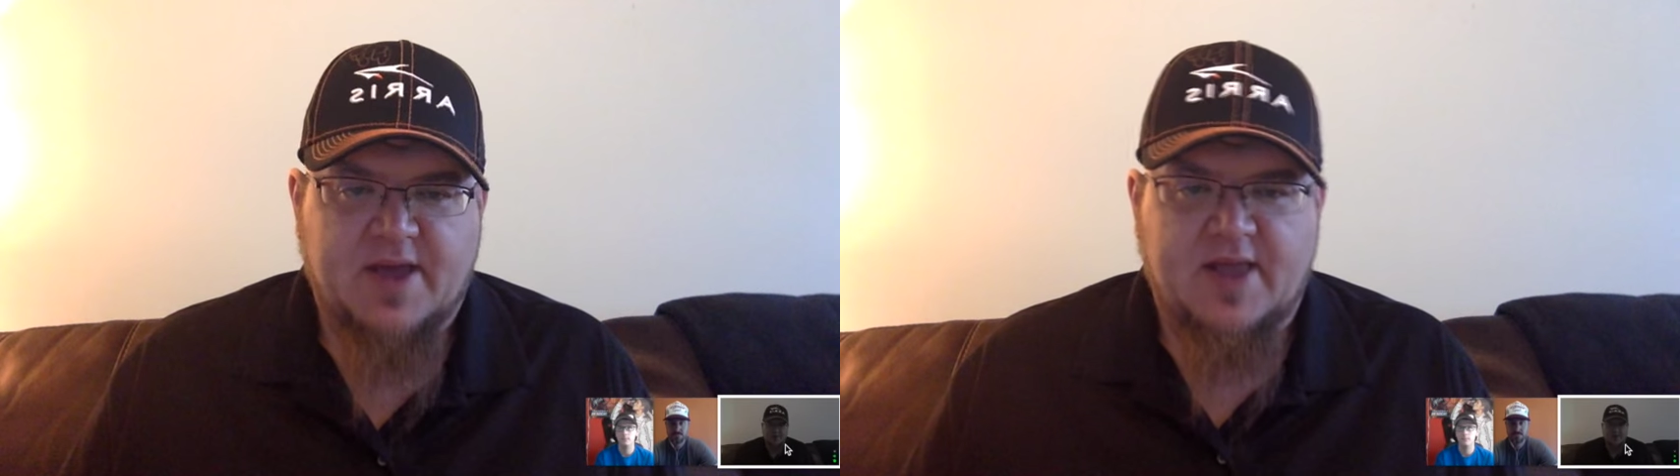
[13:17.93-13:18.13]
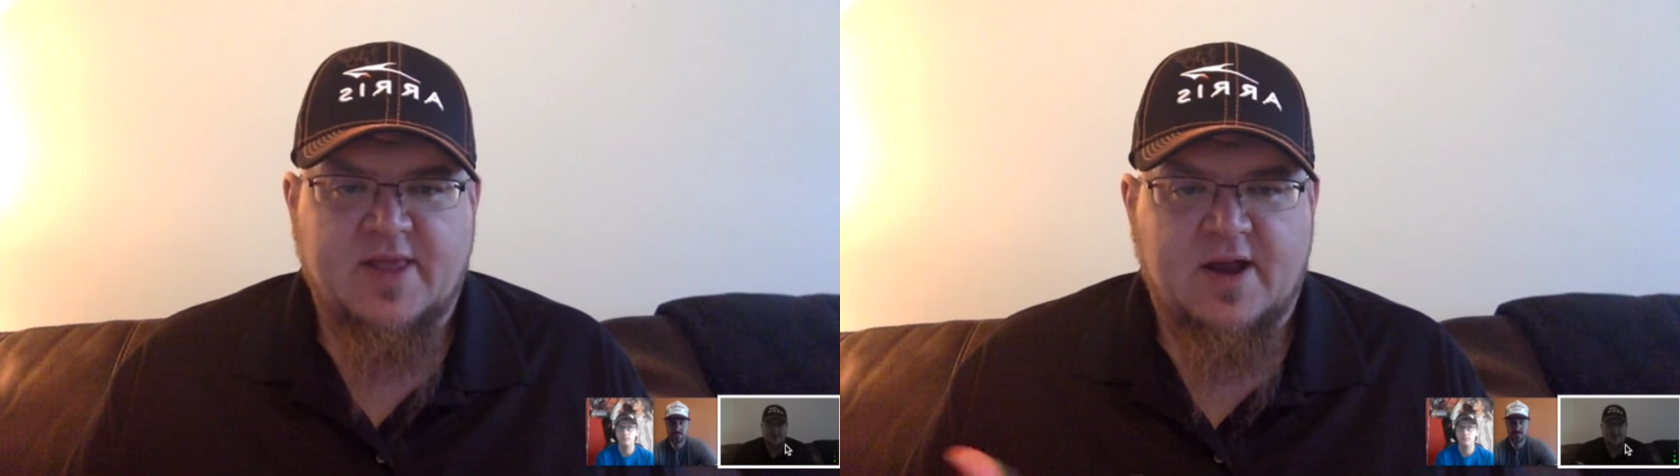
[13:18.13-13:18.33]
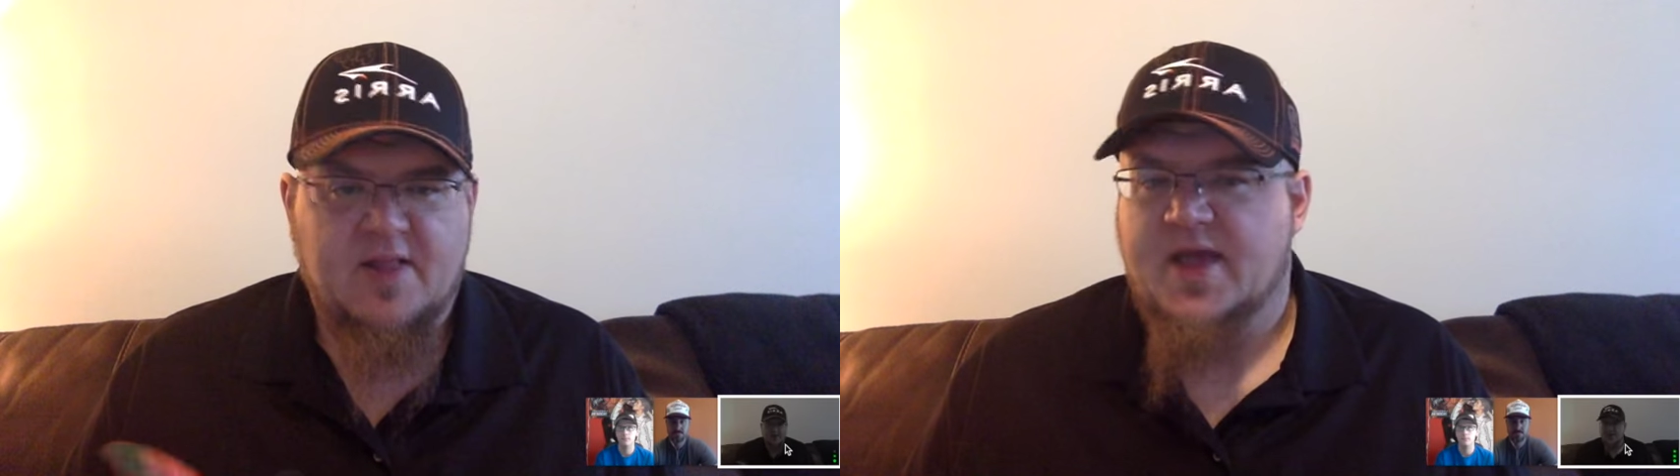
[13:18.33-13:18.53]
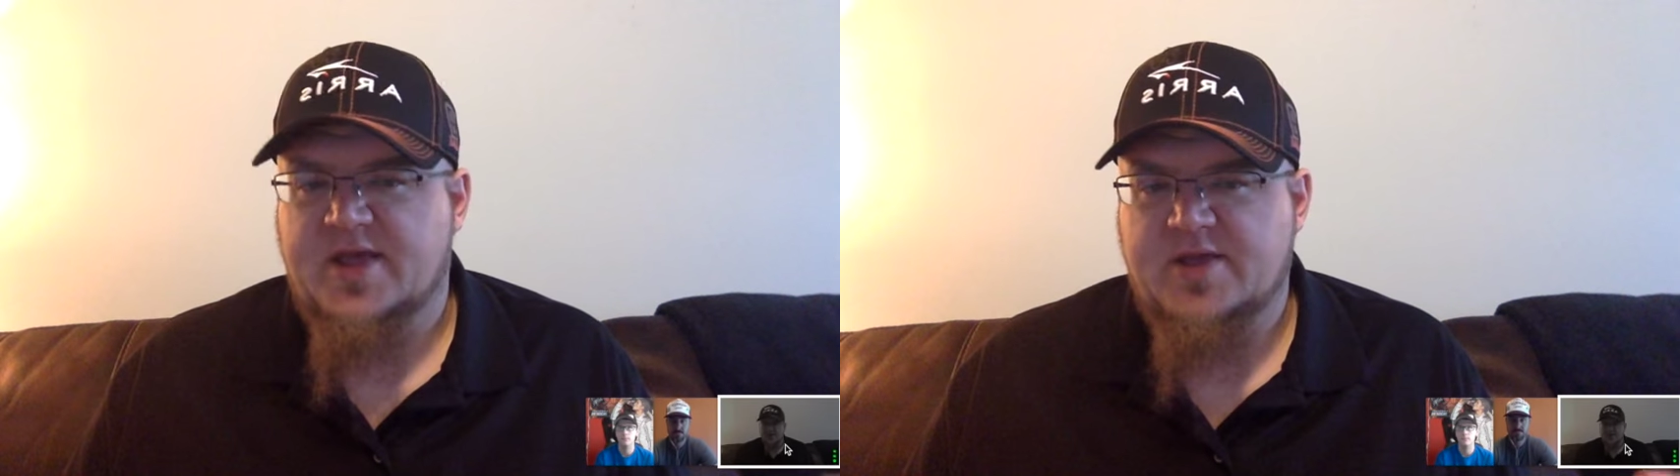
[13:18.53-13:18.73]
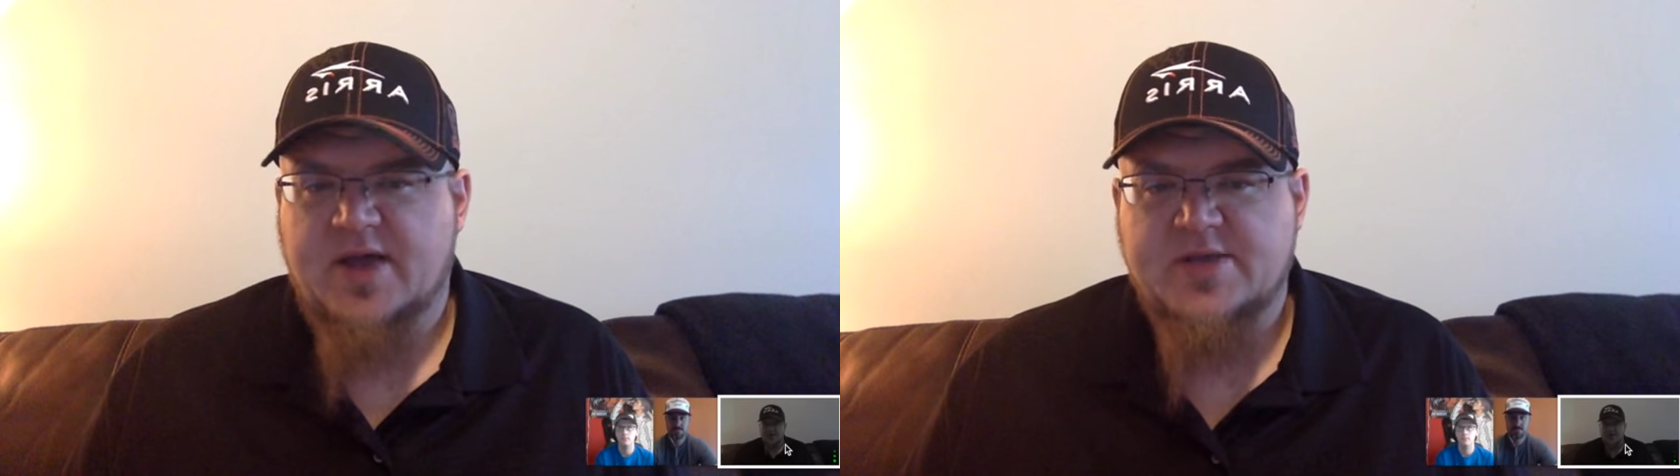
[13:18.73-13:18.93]
and then I'll
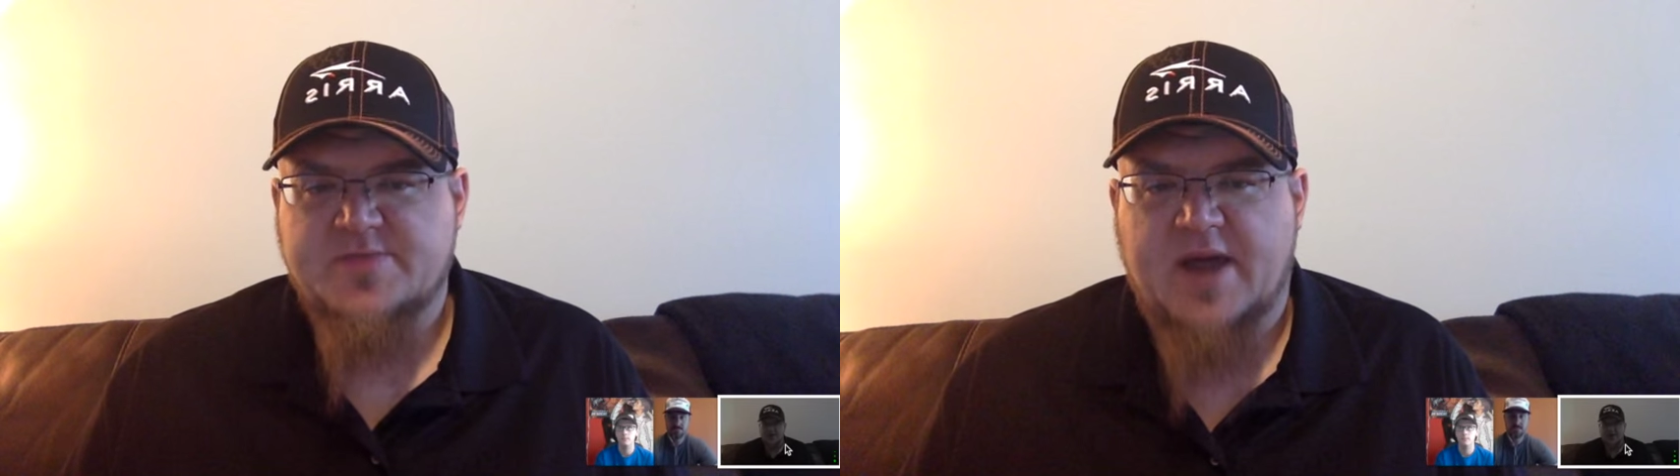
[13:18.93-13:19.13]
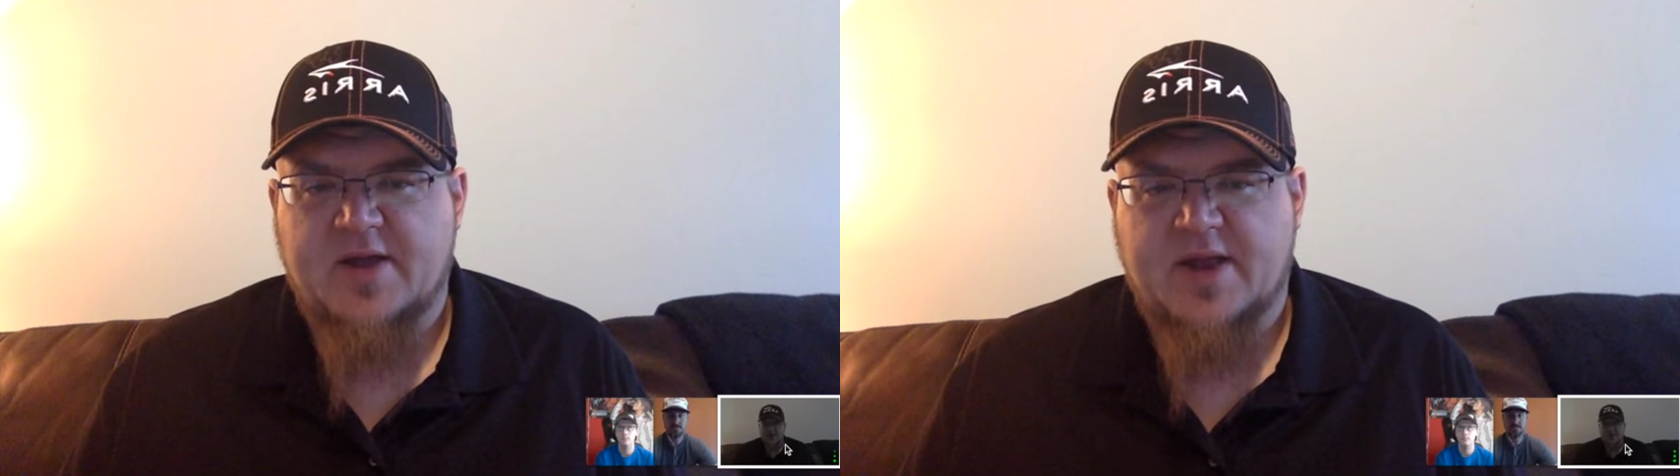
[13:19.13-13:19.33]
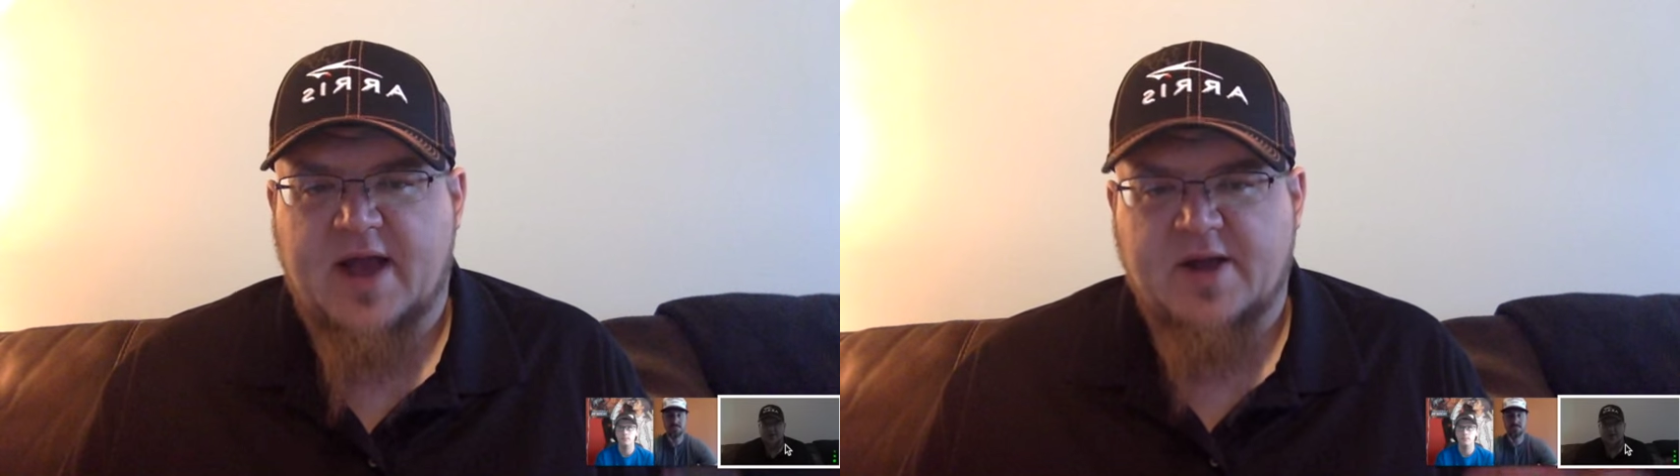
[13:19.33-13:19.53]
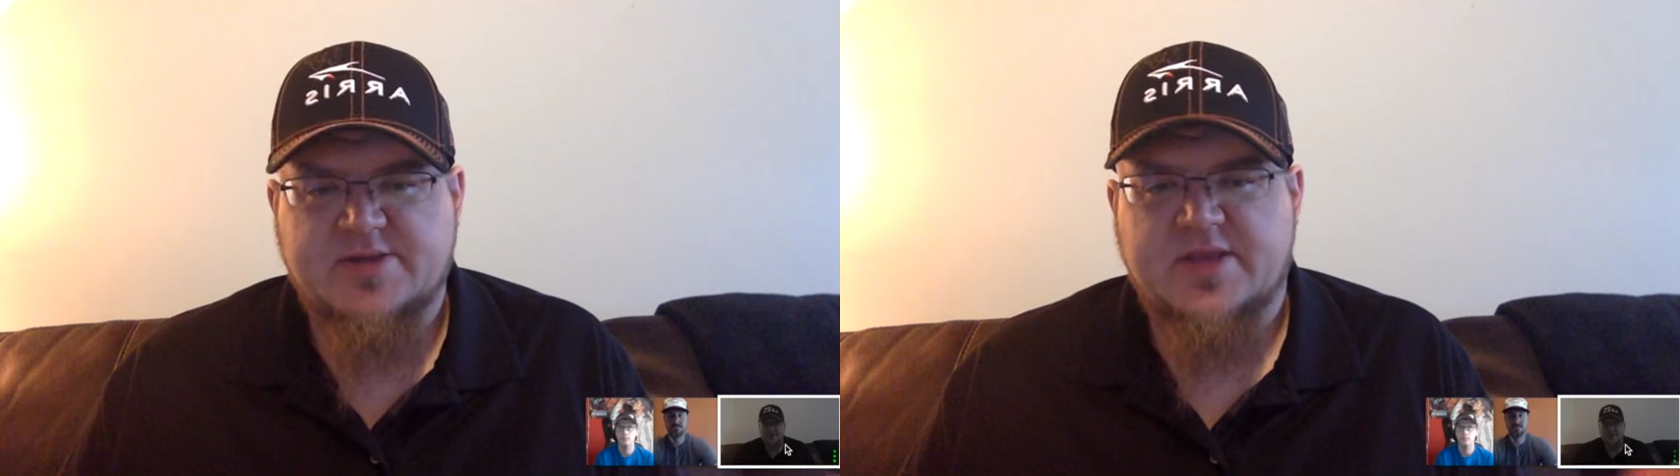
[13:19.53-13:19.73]
let you guys battle it out,